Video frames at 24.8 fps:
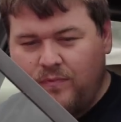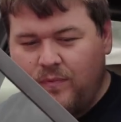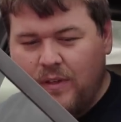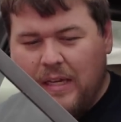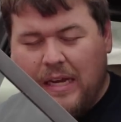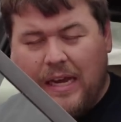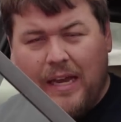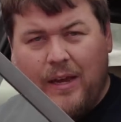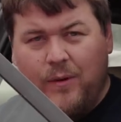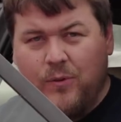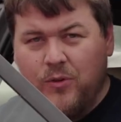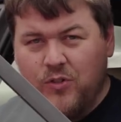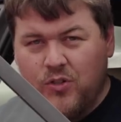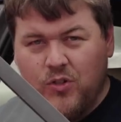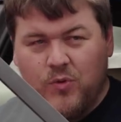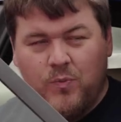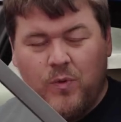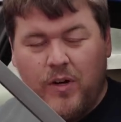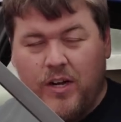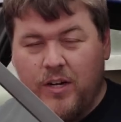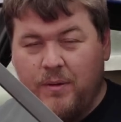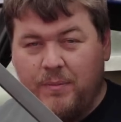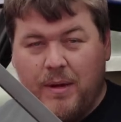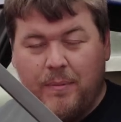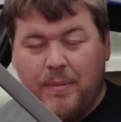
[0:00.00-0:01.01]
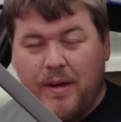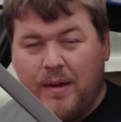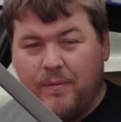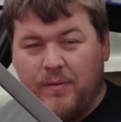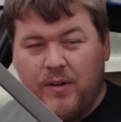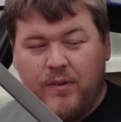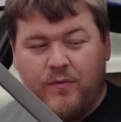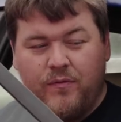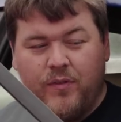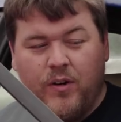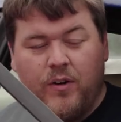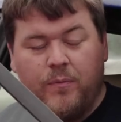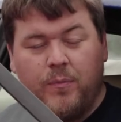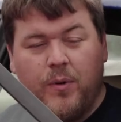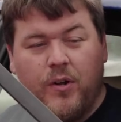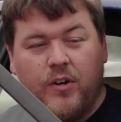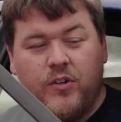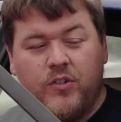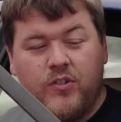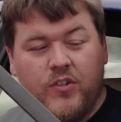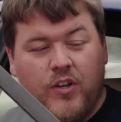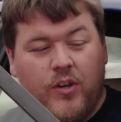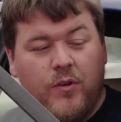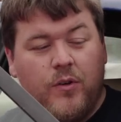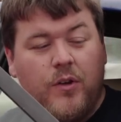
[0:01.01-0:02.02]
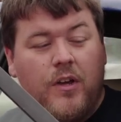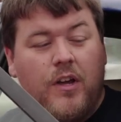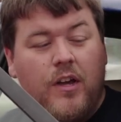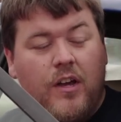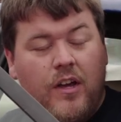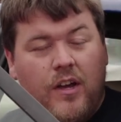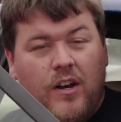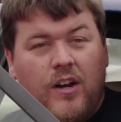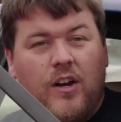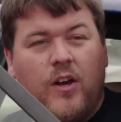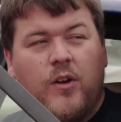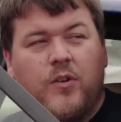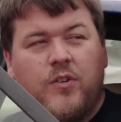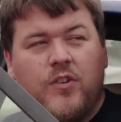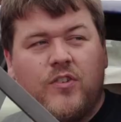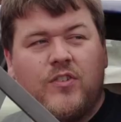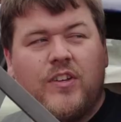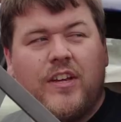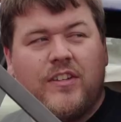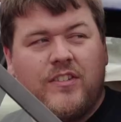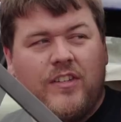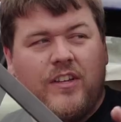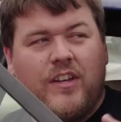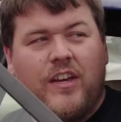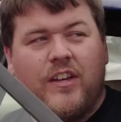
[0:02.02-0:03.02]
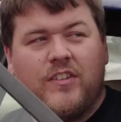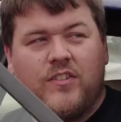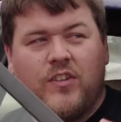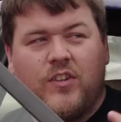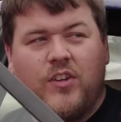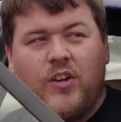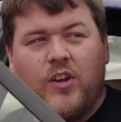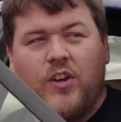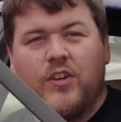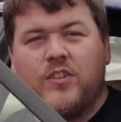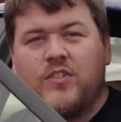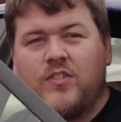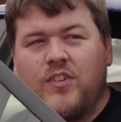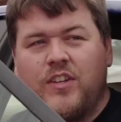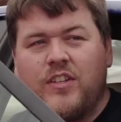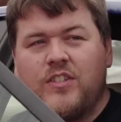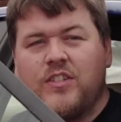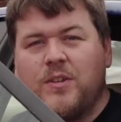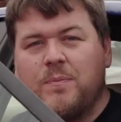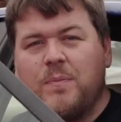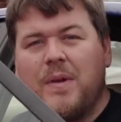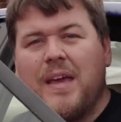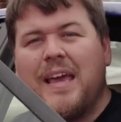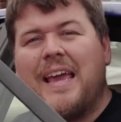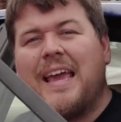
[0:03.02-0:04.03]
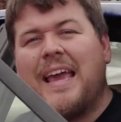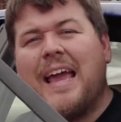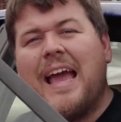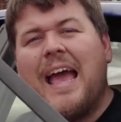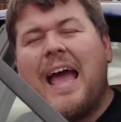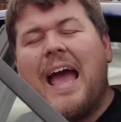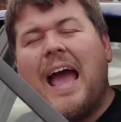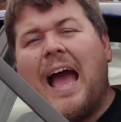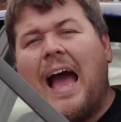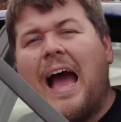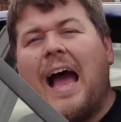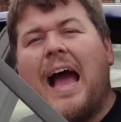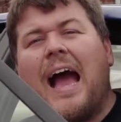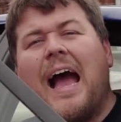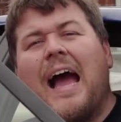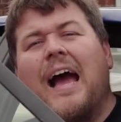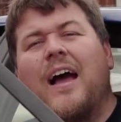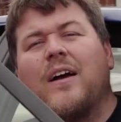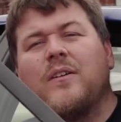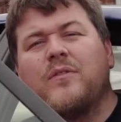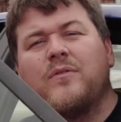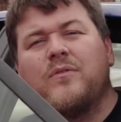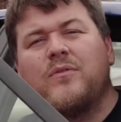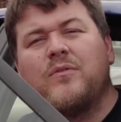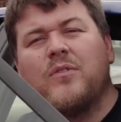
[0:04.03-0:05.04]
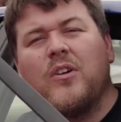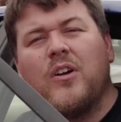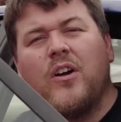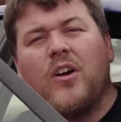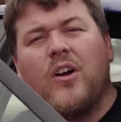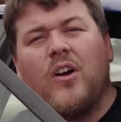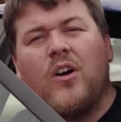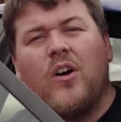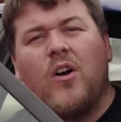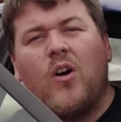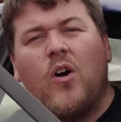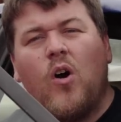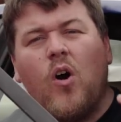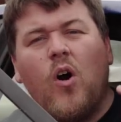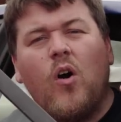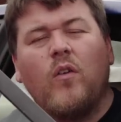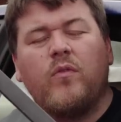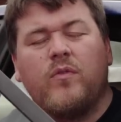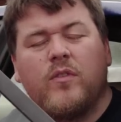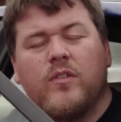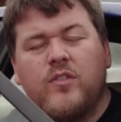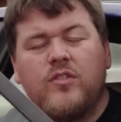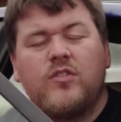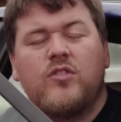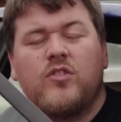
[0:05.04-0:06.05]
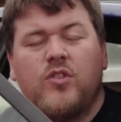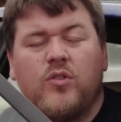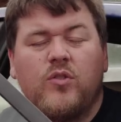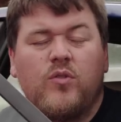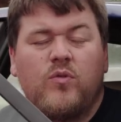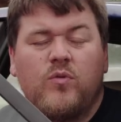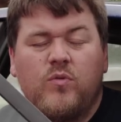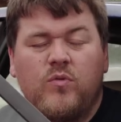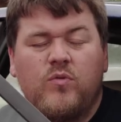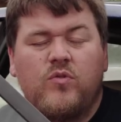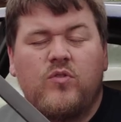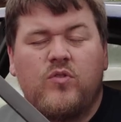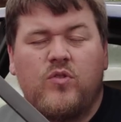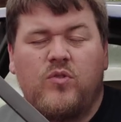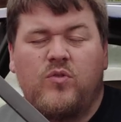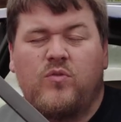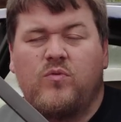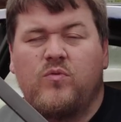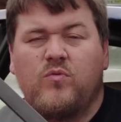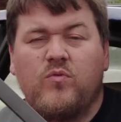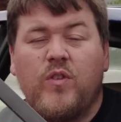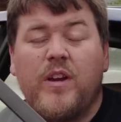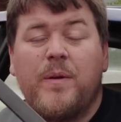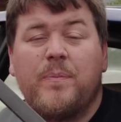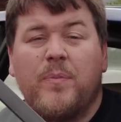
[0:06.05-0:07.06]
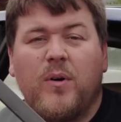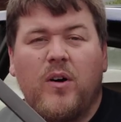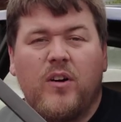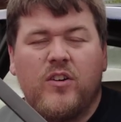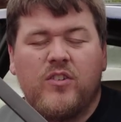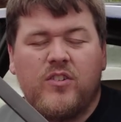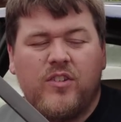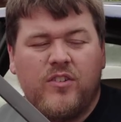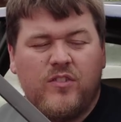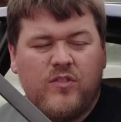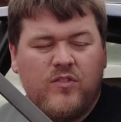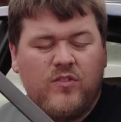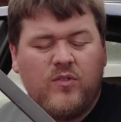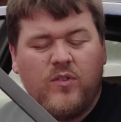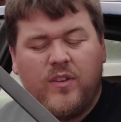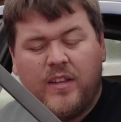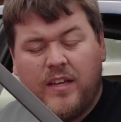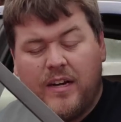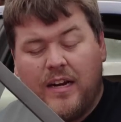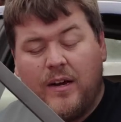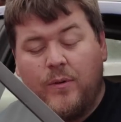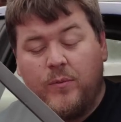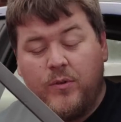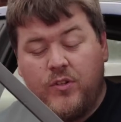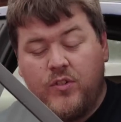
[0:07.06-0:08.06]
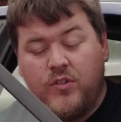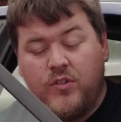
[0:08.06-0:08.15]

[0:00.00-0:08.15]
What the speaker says: It was just winding me up having it full of polish. So Lotus, as a courtesy to me, have offered to repolish it and sort that out,